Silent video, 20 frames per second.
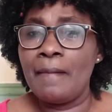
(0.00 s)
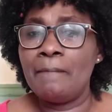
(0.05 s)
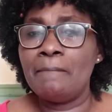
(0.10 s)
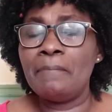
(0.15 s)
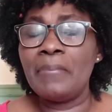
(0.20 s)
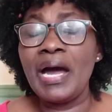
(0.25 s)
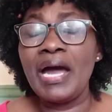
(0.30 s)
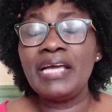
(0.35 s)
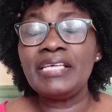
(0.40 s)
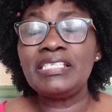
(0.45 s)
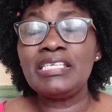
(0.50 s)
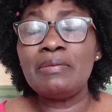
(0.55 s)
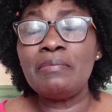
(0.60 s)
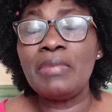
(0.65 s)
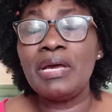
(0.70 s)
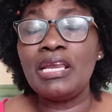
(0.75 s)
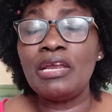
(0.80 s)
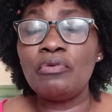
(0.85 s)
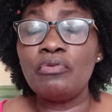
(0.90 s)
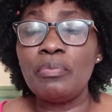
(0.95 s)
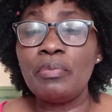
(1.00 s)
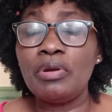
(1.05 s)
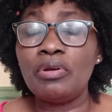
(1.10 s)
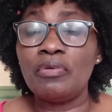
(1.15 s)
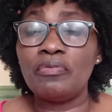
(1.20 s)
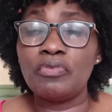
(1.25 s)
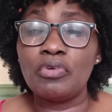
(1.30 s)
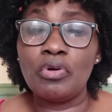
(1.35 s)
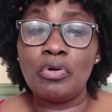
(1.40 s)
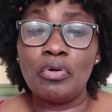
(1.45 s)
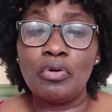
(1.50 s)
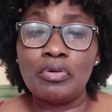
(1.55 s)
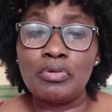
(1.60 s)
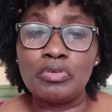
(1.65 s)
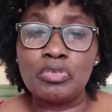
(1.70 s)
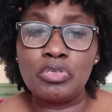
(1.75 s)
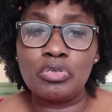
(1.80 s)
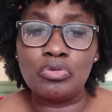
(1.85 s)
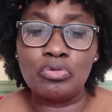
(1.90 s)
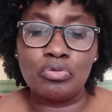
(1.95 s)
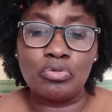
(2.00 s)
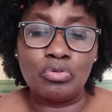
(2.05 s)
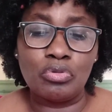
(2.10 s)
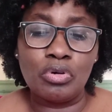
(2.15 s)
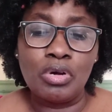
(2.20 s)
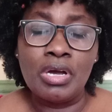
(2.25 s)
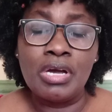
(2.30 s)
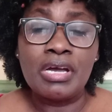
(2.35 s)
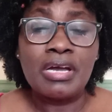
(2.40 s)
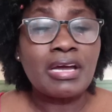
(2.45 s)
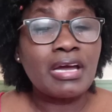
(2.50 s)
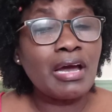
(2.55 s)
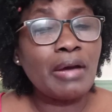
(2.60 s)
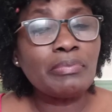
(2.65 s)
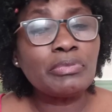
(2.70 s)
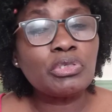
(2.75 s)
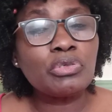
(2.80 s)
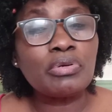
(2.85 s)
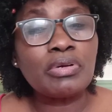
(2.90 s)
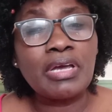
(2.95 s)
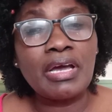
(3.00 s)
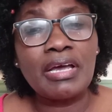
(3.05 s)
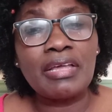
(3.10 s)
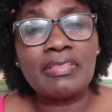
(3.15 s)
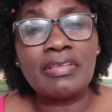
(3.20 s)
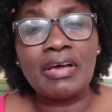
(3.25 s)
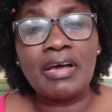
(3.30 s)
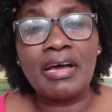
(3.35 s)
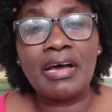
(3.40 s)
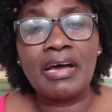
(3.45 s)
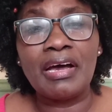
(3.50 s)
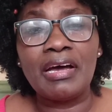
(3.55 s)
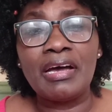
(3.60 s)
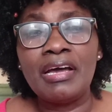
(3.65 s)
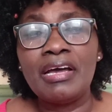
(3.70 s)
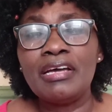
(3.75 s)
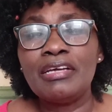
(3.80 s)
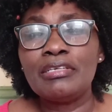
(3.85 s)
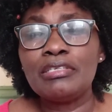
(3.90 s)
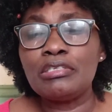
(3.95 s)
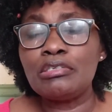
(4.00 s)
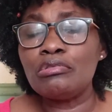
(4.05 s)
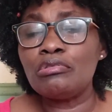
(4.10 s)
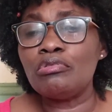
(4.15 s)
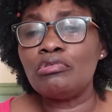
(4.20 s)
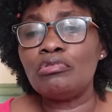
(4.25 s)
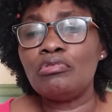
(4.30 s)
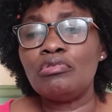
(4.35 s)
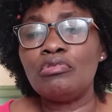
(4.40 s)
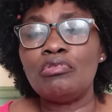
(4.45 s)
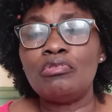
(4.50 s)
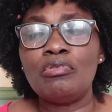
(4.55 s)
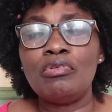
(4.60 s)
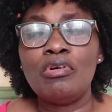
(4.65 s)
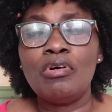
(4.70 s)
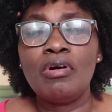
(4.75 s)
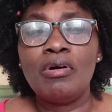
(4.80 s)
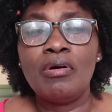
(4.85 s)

mighty men and women of God to come together to